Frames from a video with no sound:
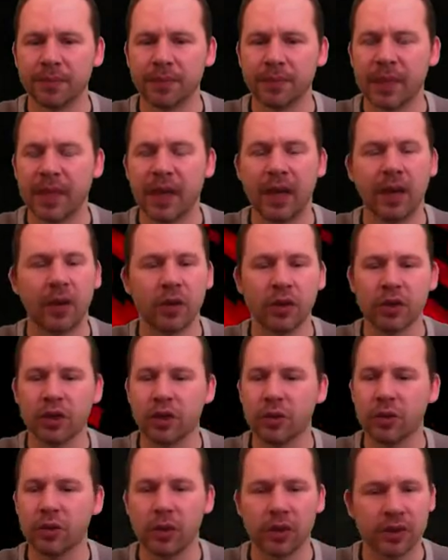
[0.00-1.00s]
count
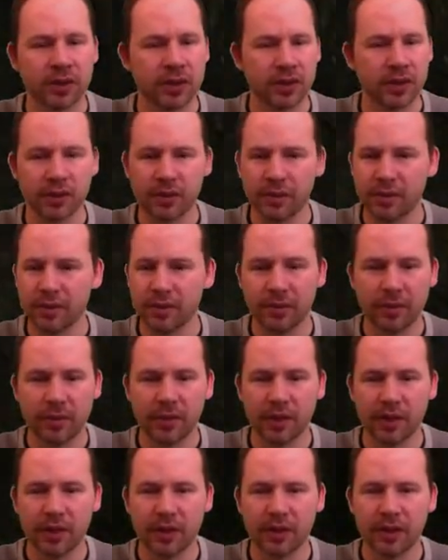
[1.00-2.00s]
towards
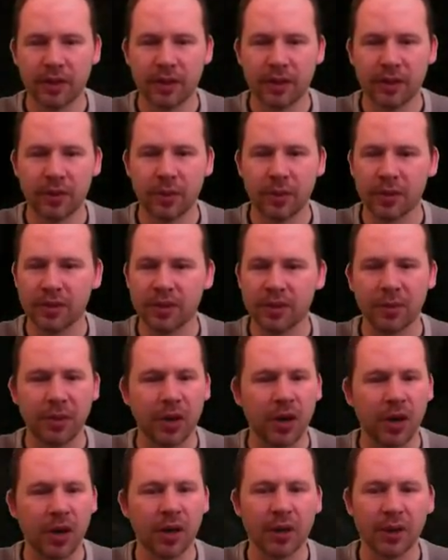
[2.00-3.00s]
the
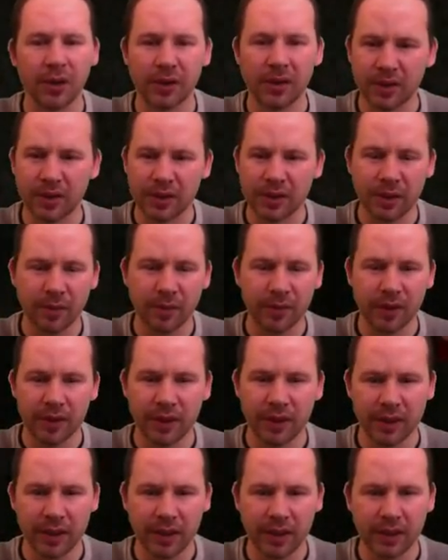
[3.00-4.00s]
polygons or something
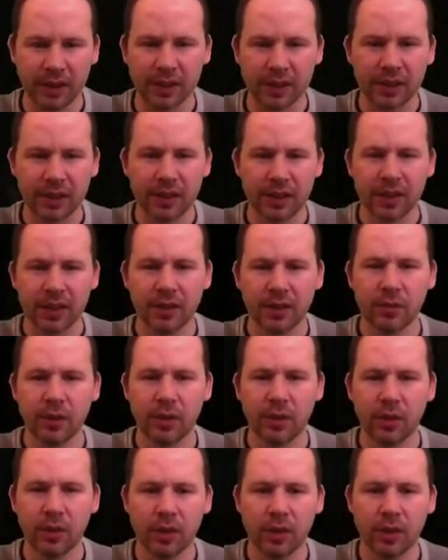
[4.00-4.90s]
like that. Whoa.